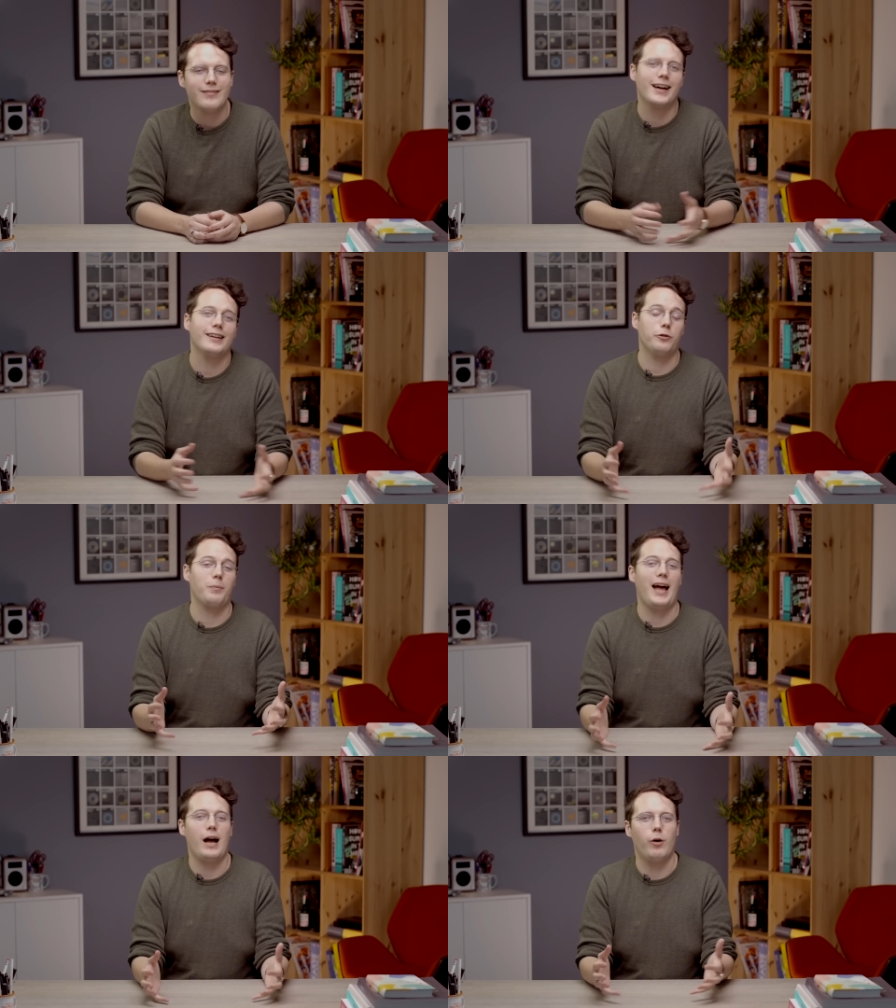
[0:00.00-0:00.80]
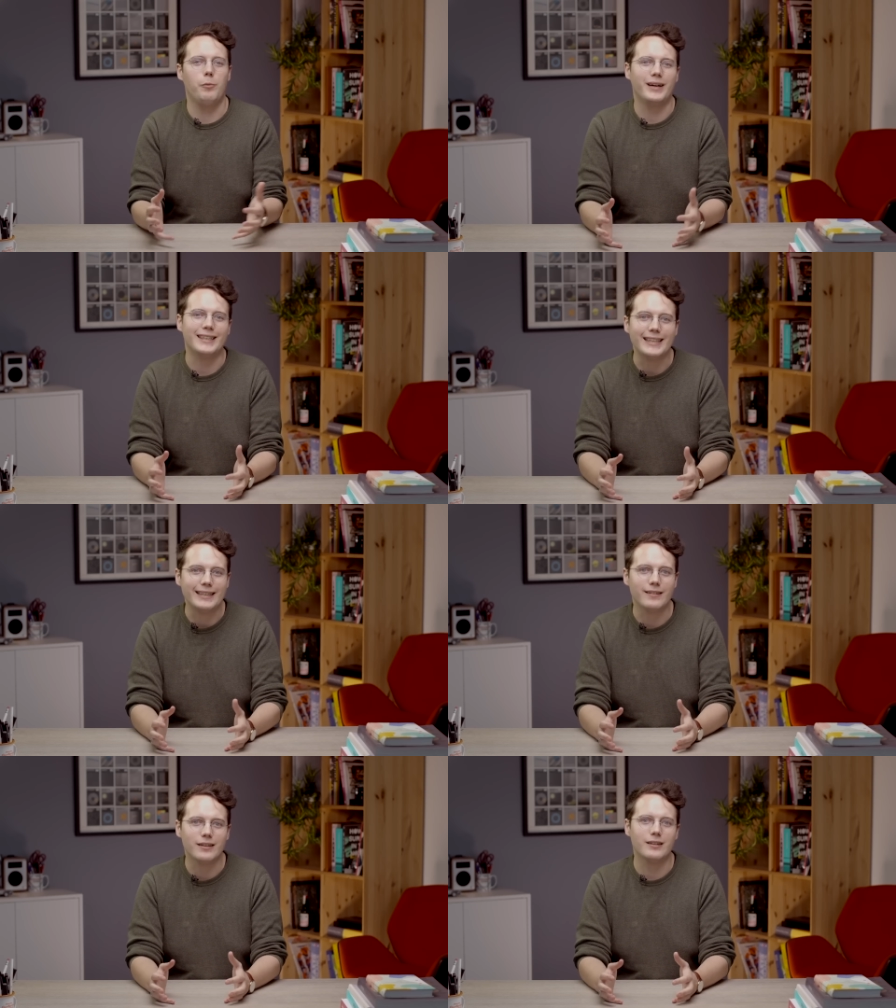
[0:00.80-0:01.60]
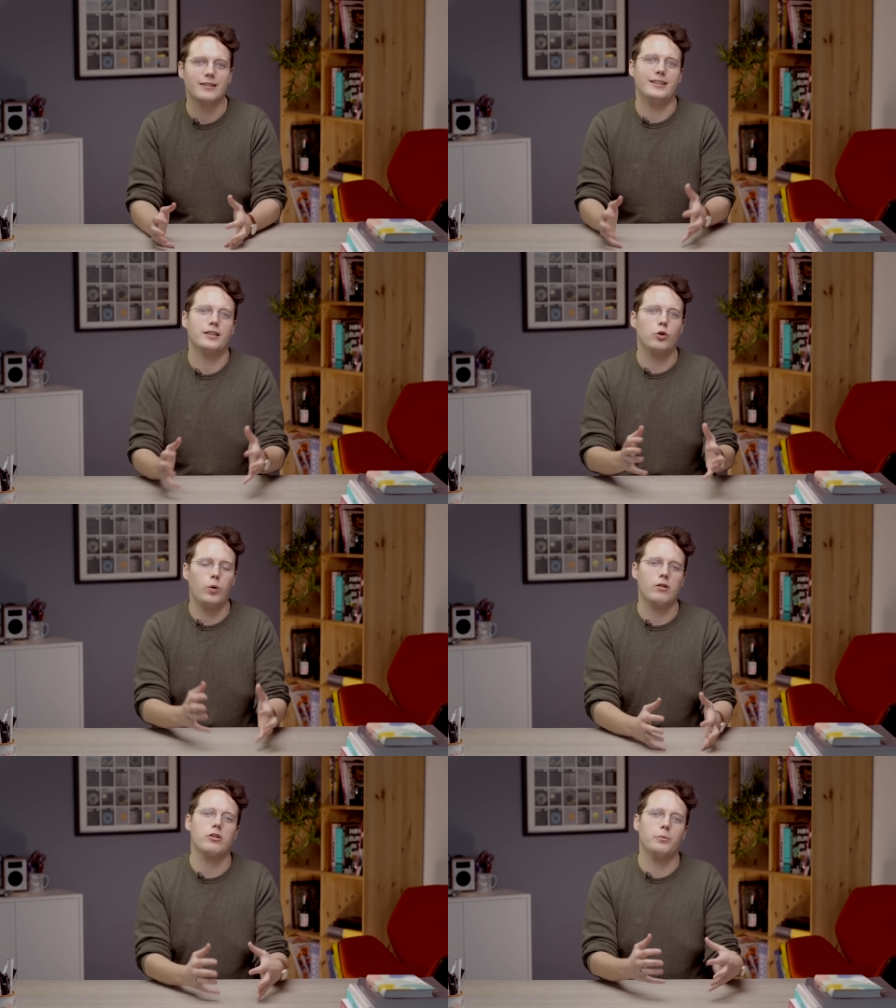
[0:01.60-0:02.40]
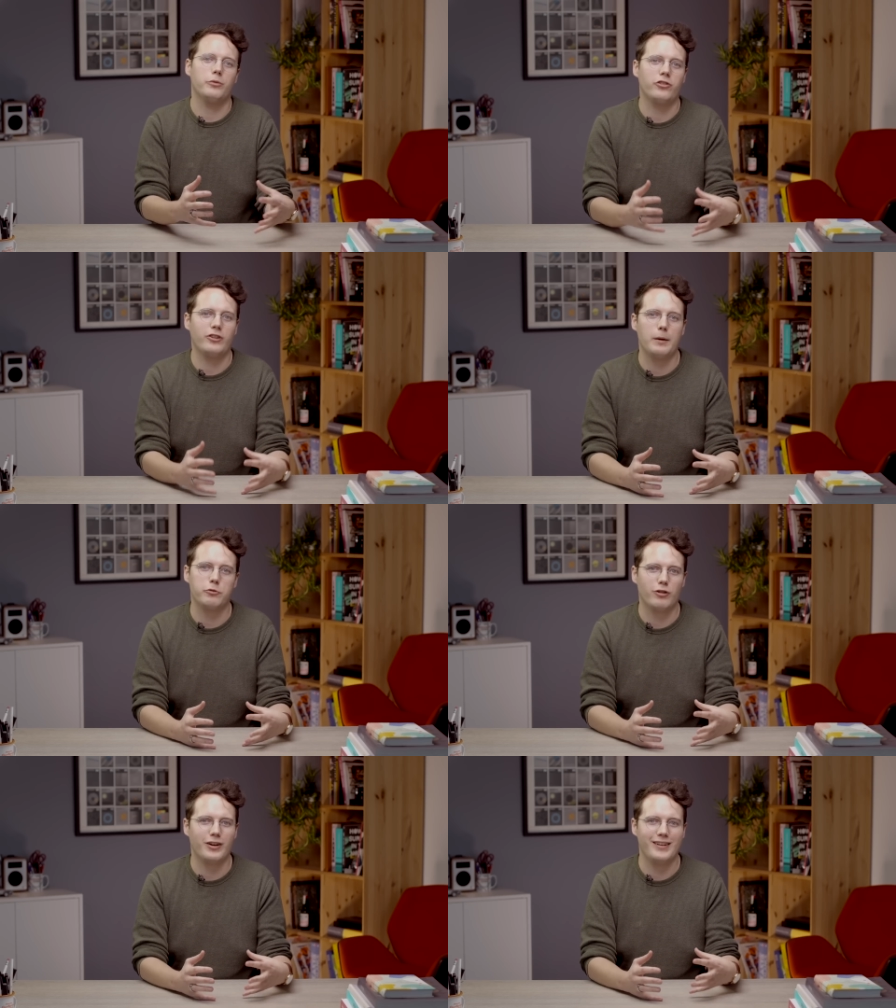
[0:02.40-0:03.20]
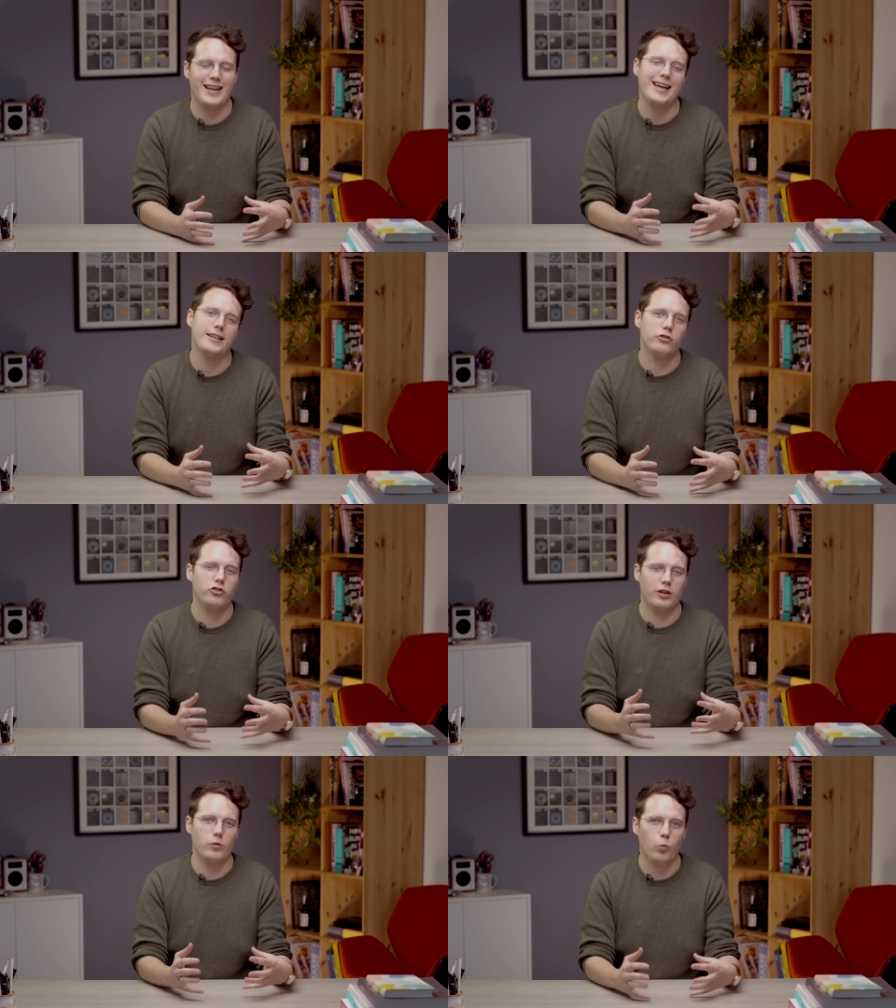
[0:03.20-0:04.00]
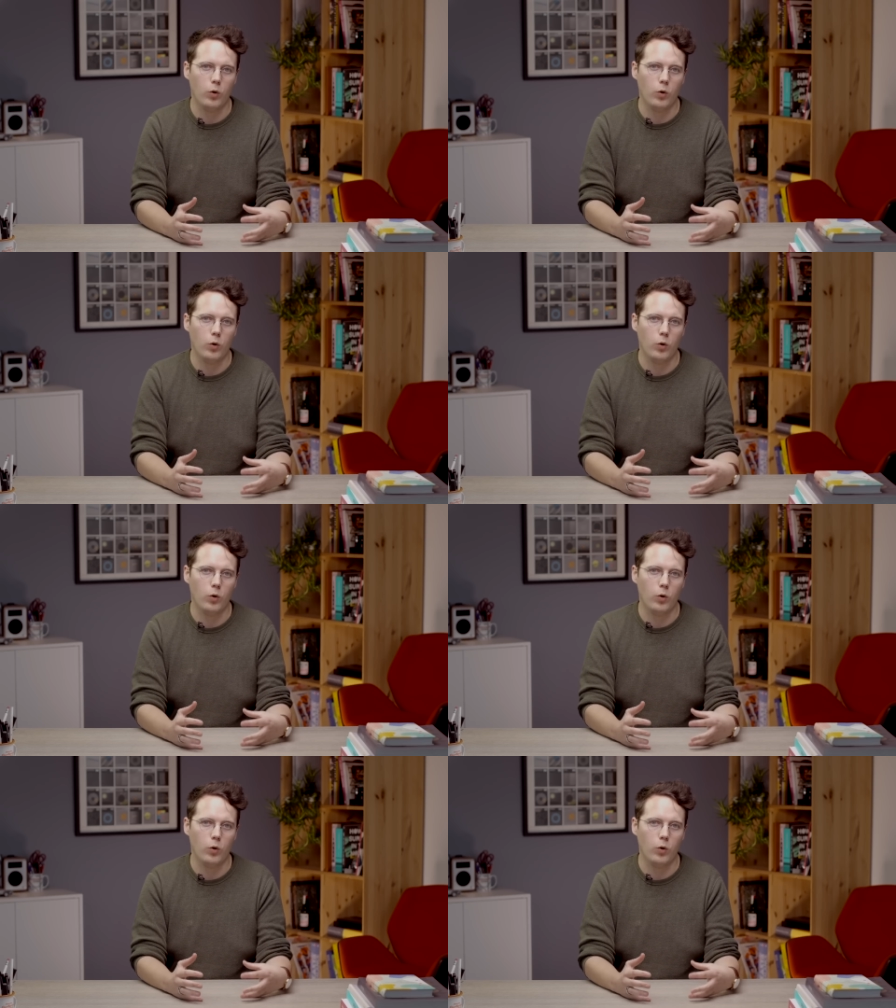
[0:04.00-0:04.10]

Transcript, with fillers: That is powered by either the Qualcomm Snapdragon 8 Gen